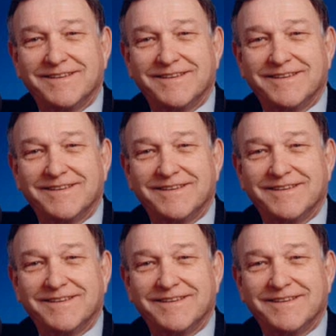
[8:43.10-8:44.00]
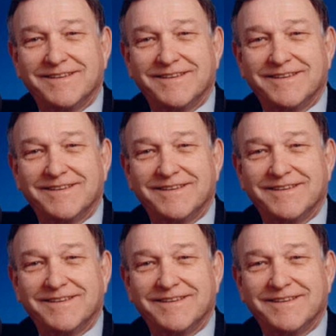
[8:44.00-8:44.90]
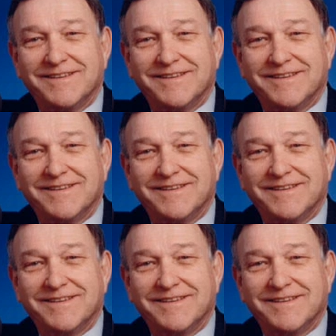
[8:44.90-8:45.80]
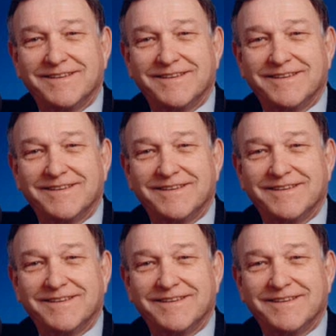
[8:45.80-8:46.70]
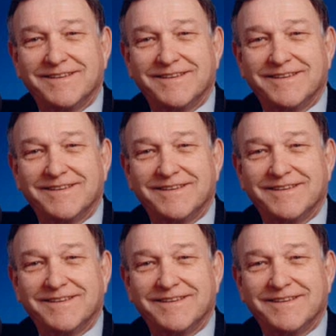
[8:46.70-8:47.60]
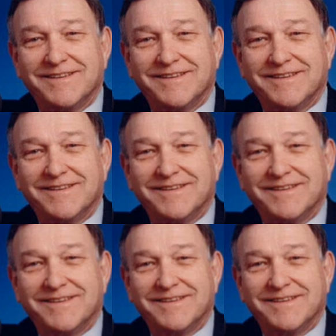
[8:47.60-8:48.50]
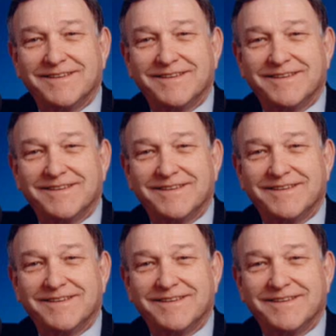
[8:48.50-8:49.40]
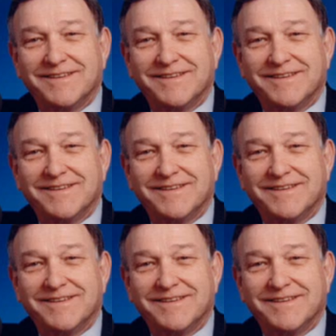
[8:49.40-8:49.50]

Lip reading: The face doesn't move, so there is nothing to read.